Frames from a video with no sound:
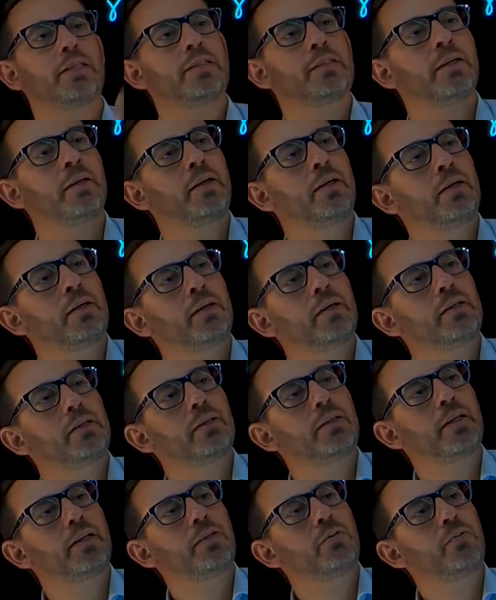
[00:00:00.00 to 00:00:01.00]
it
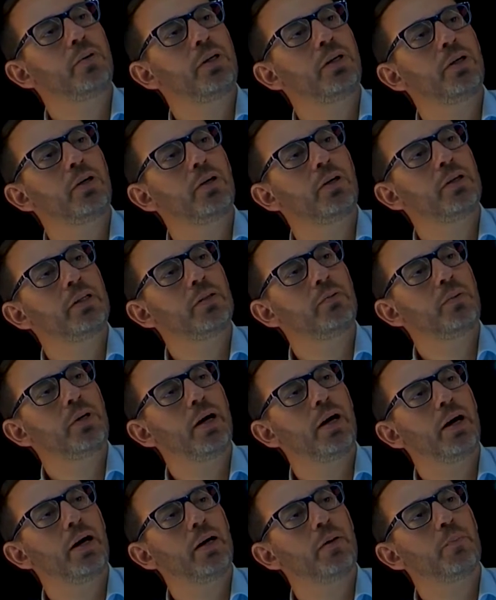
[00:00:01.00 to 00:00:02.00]
so that we know that we
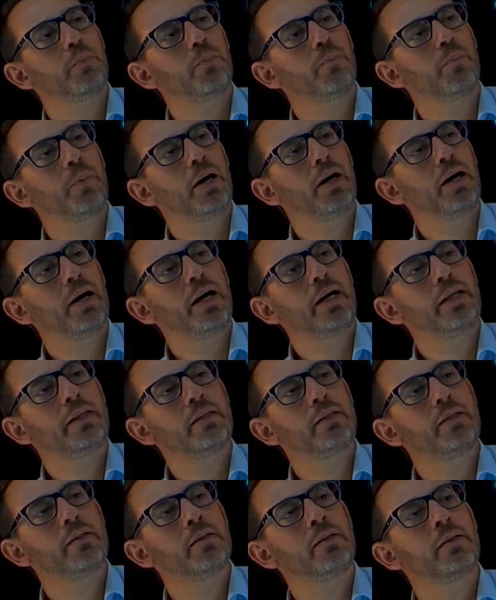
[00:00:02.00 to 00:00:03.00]
are
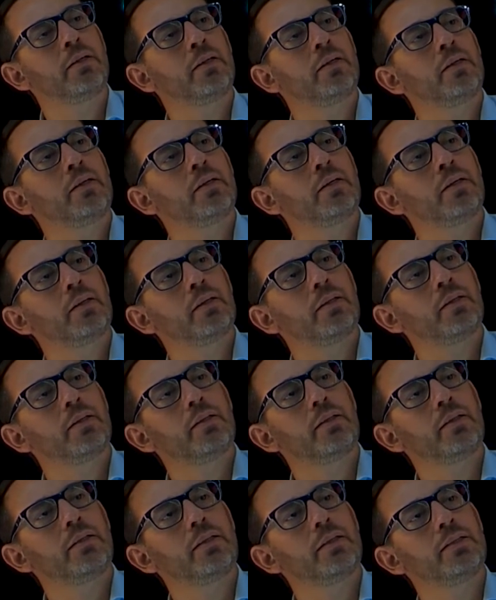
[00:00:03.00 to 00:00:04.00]
behind
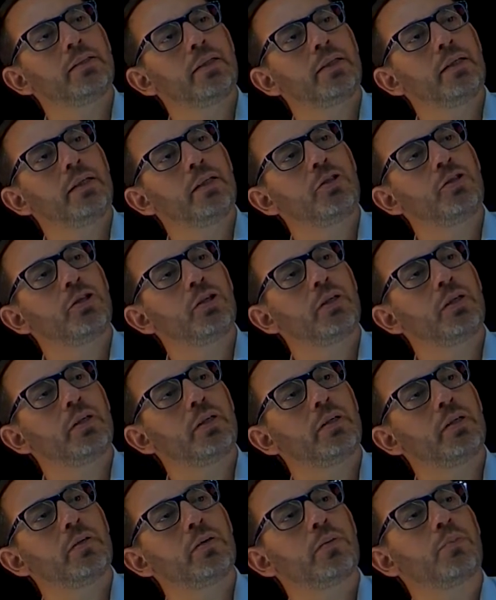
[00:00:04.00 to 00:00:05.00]
in this region.
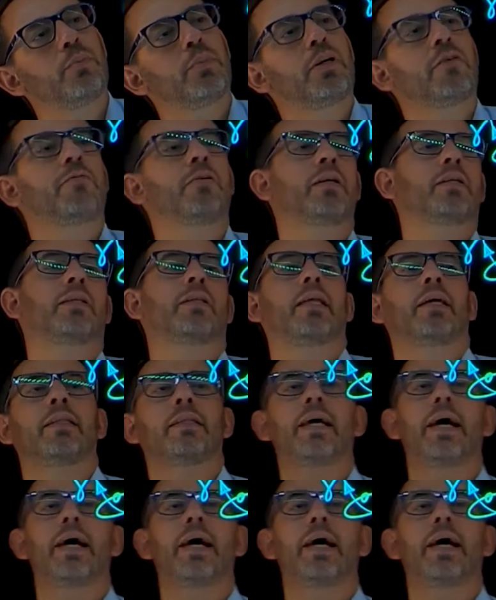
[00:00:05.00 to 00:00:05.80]
Perfect, like